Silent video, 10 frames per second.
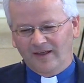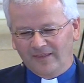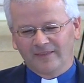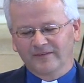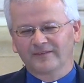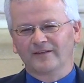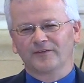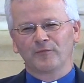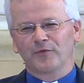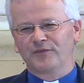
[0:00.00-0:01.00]
I think there's
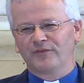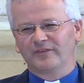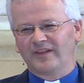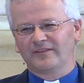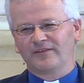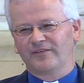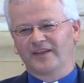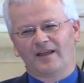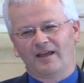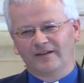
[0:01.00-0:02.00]
such a beautiful sense of the
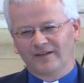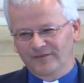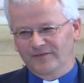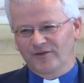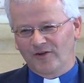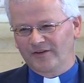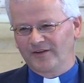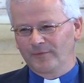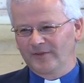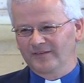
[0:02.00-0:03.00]
kindness of God
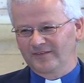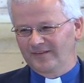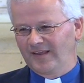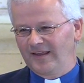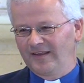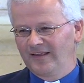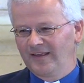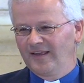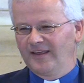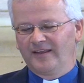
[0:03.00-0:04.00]
here with us today.
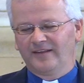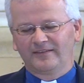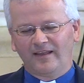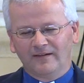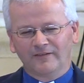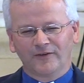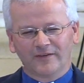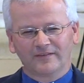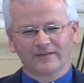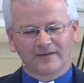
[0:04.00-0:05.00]
His
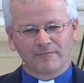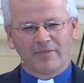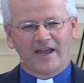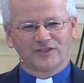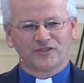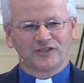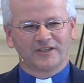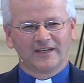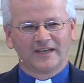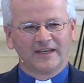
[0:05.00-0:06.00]
tenderness, his
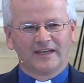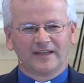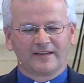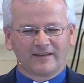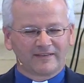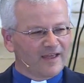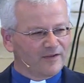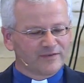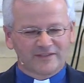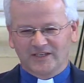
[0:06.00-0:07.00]
compassion. There's that
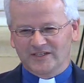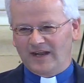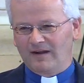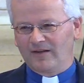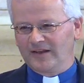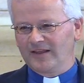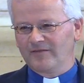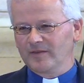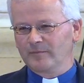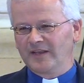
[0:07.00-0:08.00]
invitation Caroline
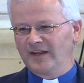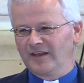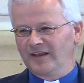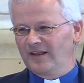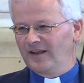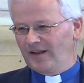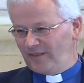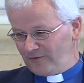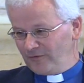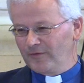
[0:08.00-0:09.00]
gave at the beginning and
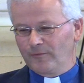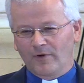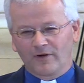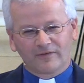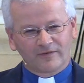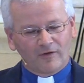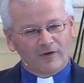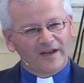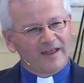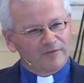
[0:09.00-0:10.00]
through the words
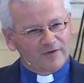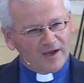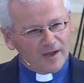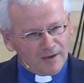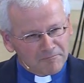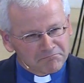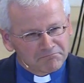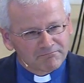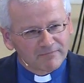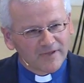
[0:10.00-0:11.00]
Colin had of come.
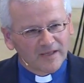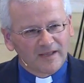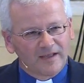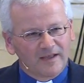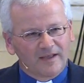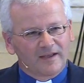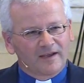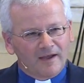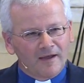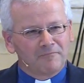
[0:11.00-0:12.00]

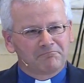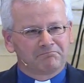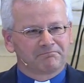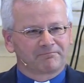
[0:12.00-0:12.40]
Come.